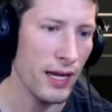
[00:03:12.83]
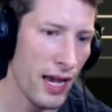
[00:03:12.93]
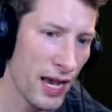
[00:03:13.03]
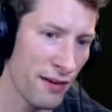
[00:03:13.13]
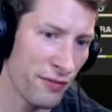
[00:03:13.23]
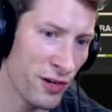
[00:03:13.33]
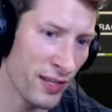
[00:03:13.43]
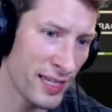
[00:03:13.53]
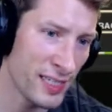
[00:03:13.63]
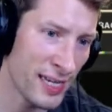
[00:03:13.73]
And for our
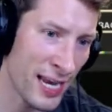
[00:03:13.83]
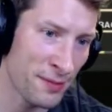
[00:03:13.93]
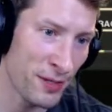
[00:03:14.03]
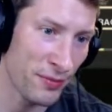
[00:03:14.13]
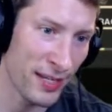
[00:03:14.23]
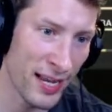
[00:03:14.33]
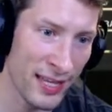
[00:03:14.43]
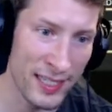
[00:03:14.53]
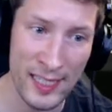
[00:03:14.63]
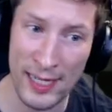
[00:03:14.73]
last attachment, we
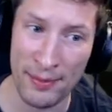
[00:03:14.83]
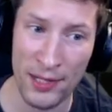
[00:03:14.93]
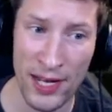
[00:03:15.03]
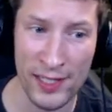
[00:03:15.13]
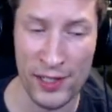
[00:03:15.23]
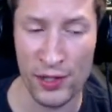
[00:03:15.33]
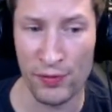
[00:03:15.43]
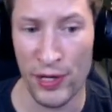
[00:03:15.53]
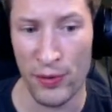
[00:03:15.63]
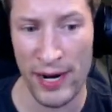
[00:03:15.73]
got the Stabilizer
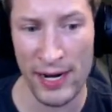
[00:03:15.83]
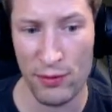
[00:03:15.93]
308,